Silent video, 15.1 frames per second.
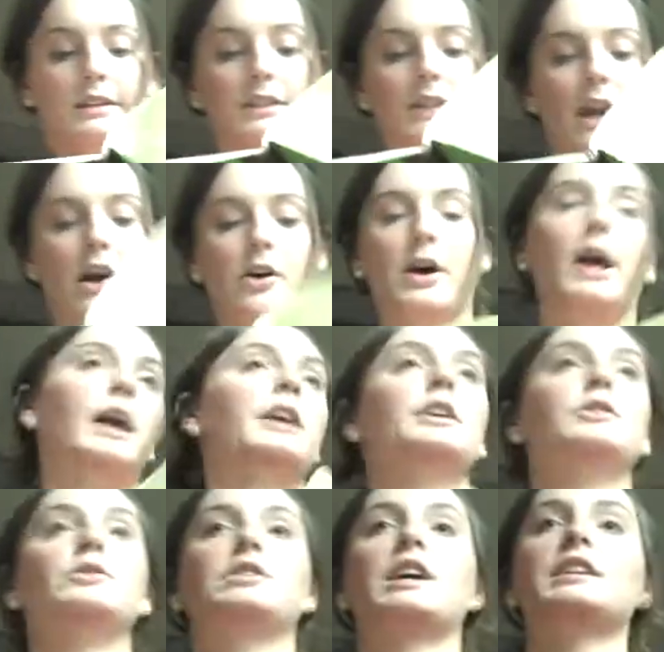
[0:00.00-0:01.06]
So
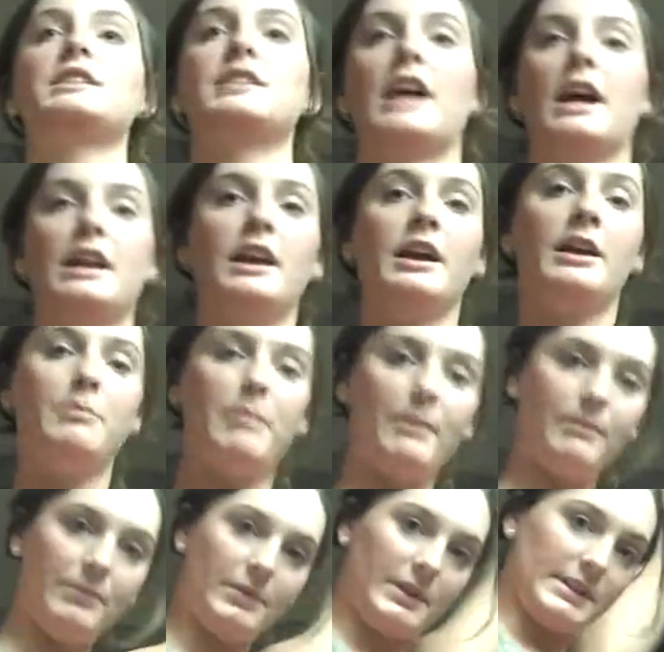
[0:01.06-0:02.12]
you've just done
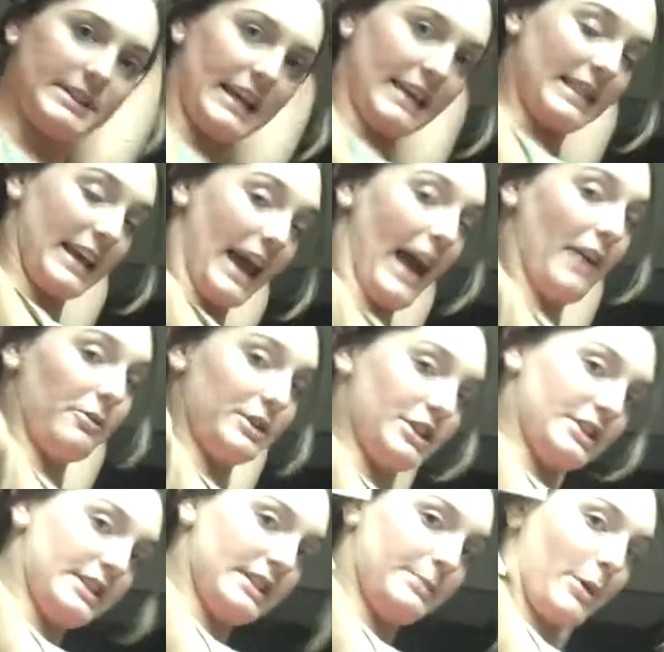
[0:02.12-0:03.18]
skin the cat,
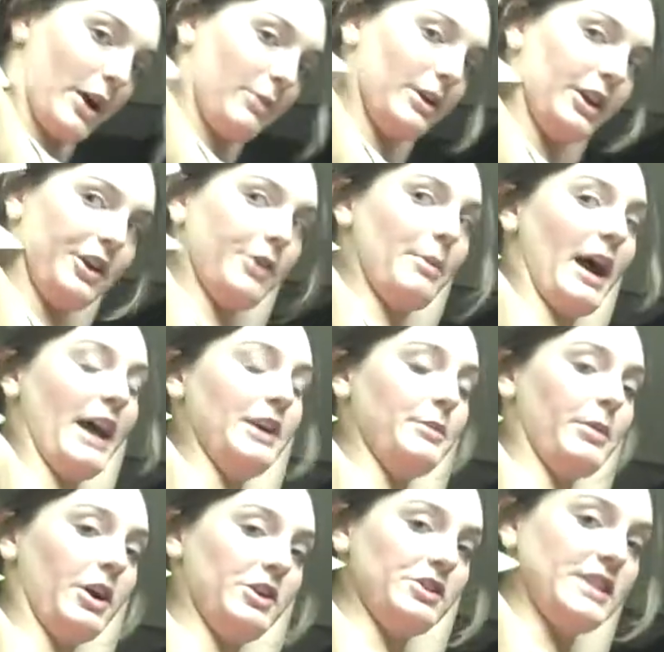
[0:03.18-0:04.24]
which is this part where you go behind
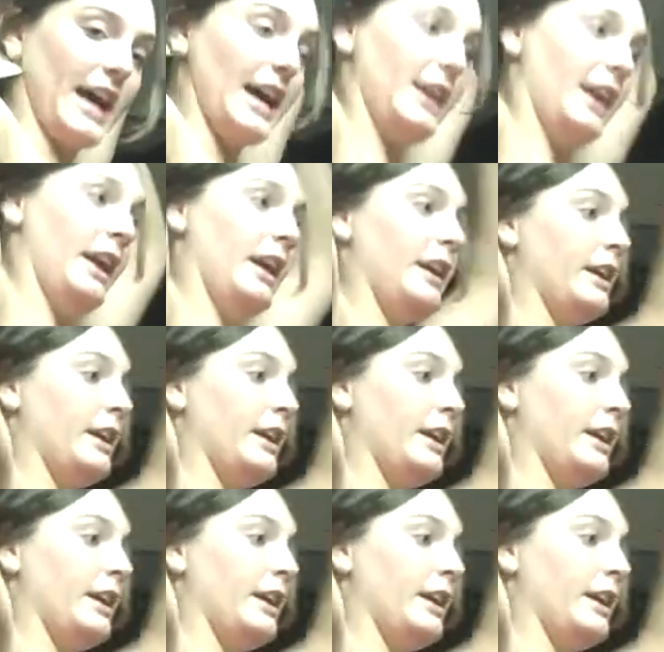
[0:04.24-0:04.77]
your partner's head.